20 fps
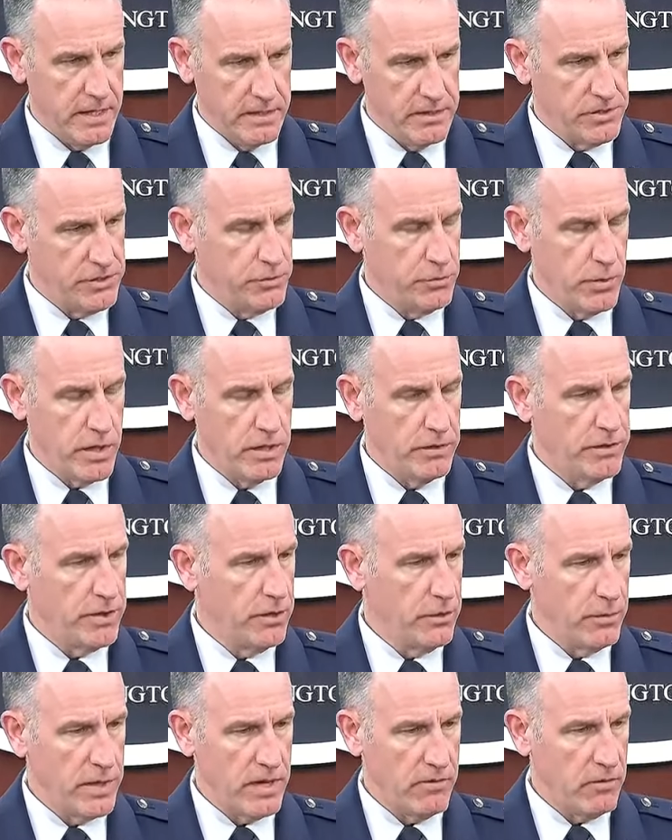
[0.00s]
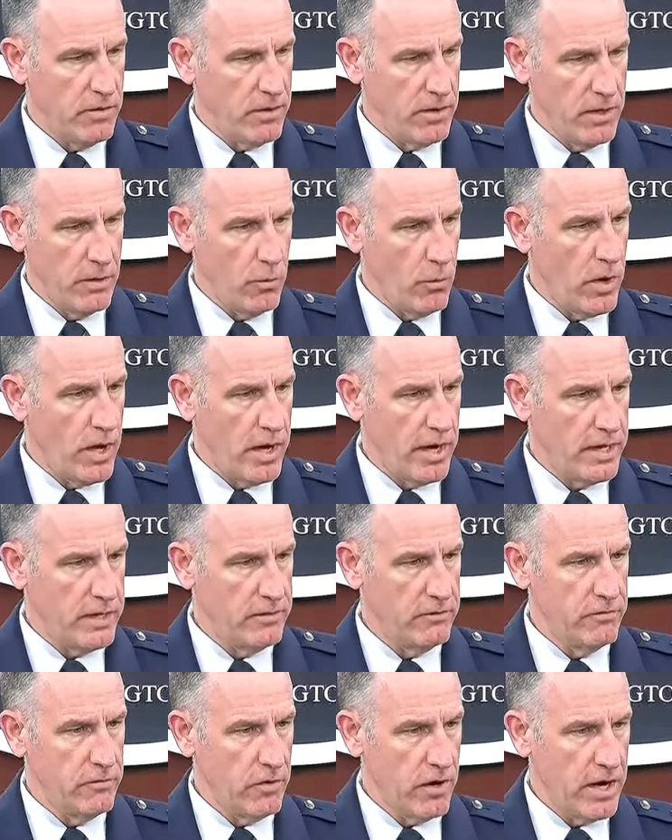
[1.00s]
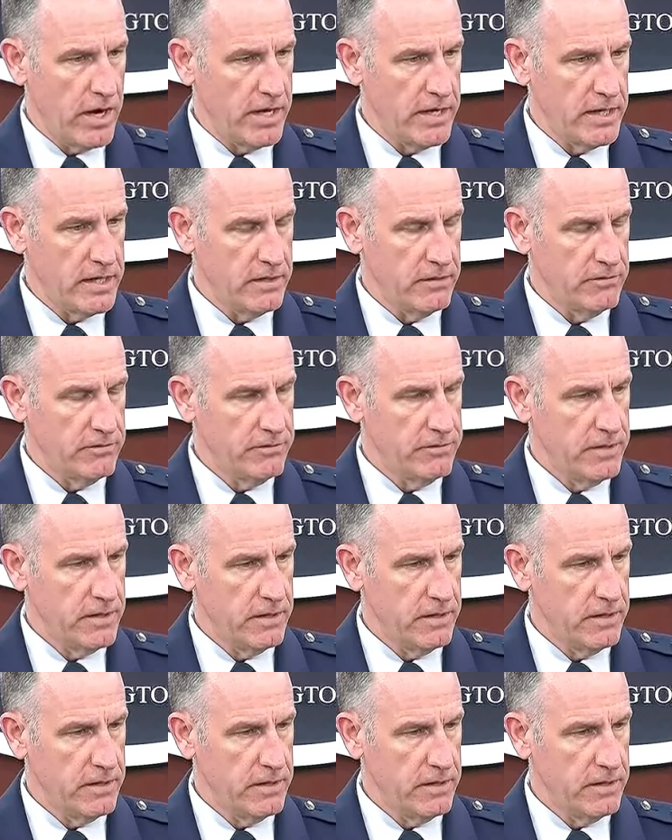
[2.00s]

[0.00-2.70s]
as you well know, we have a, a wide variety of,